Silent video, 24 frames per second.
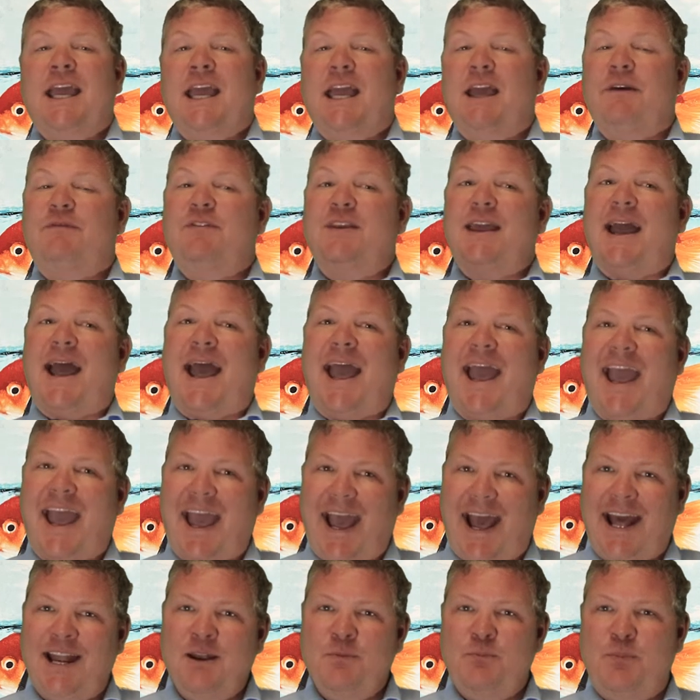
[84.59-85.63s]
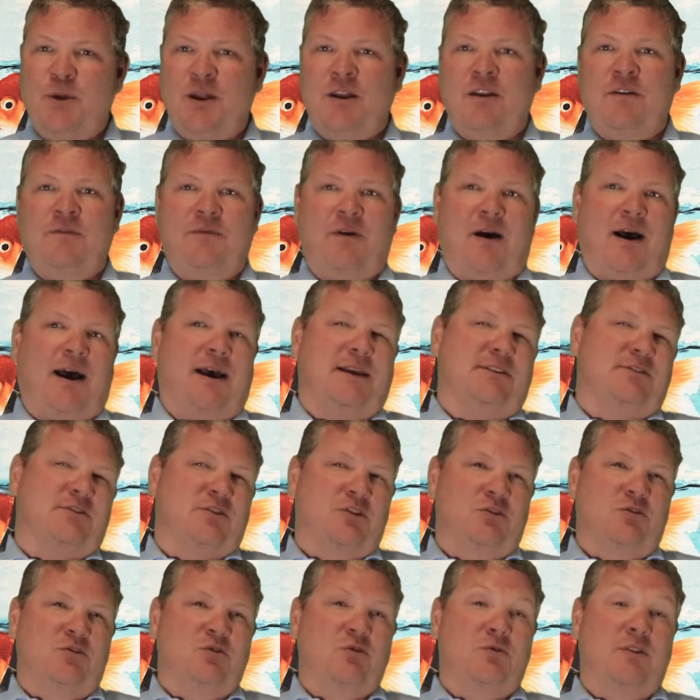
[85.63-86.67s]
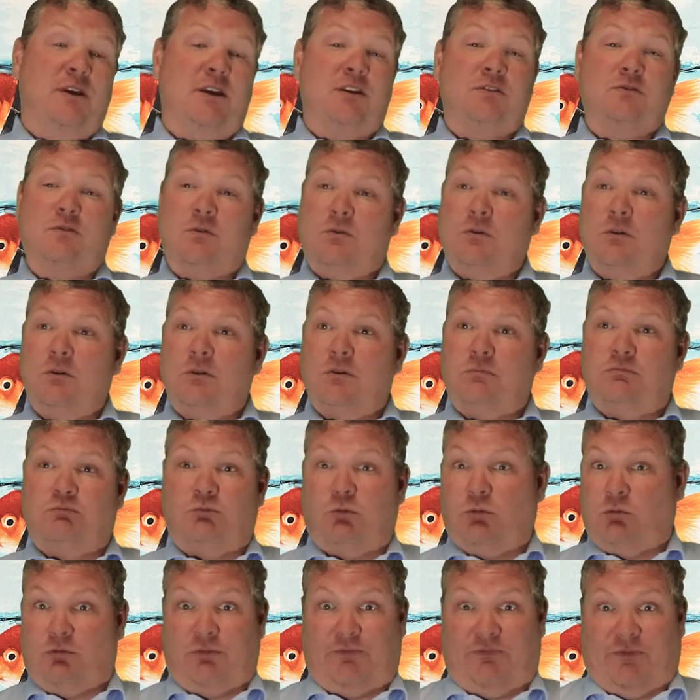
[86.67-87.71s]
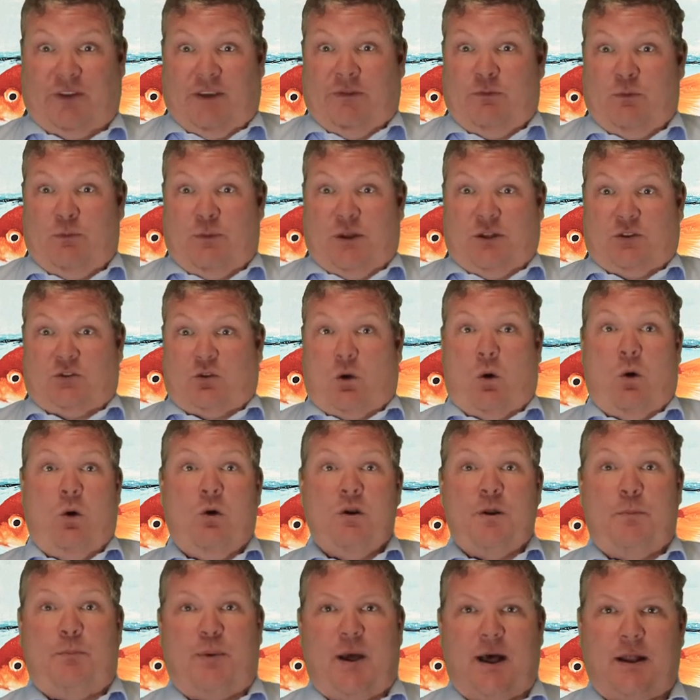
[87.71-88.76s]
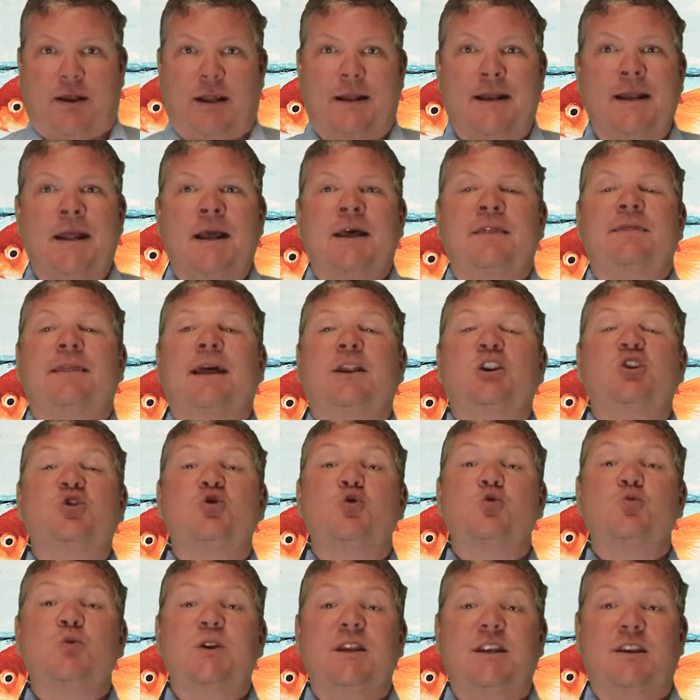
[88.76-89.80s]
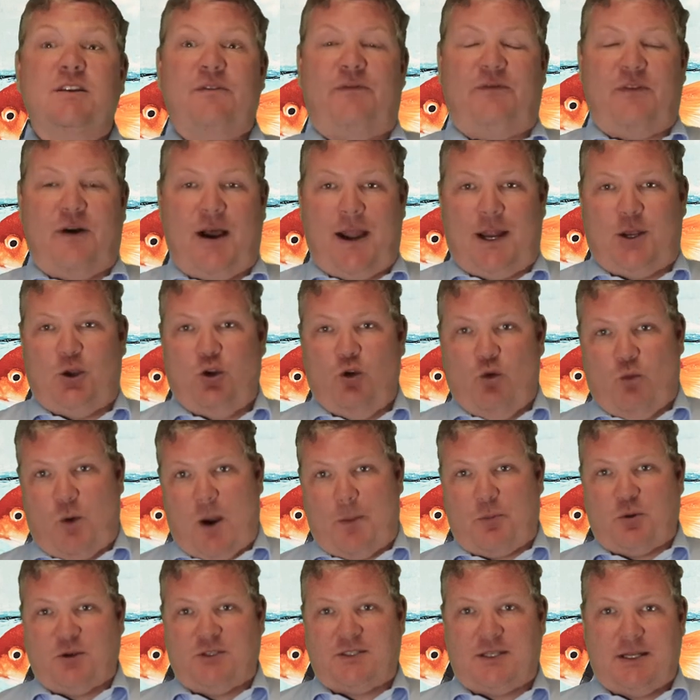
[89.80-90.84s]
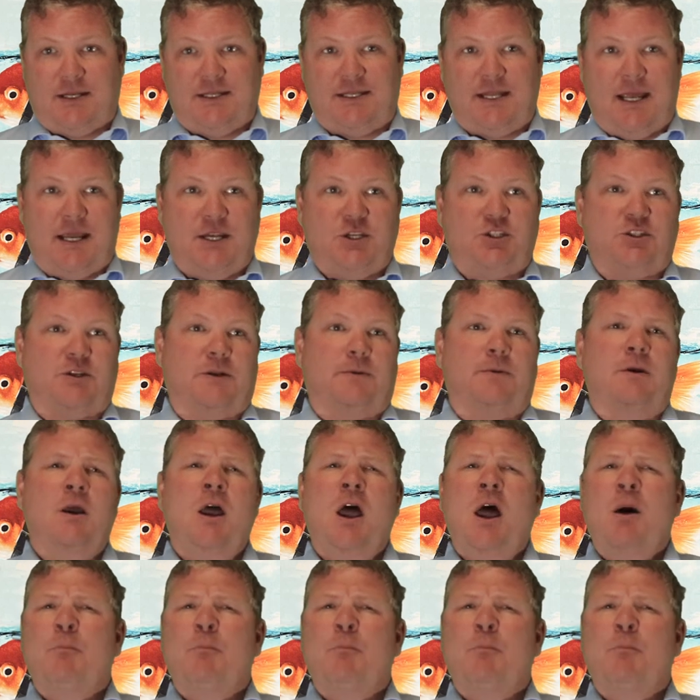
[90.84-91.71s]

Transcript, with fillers: If you hadn't been advised to do this or even been told about it, then you need to find new representation.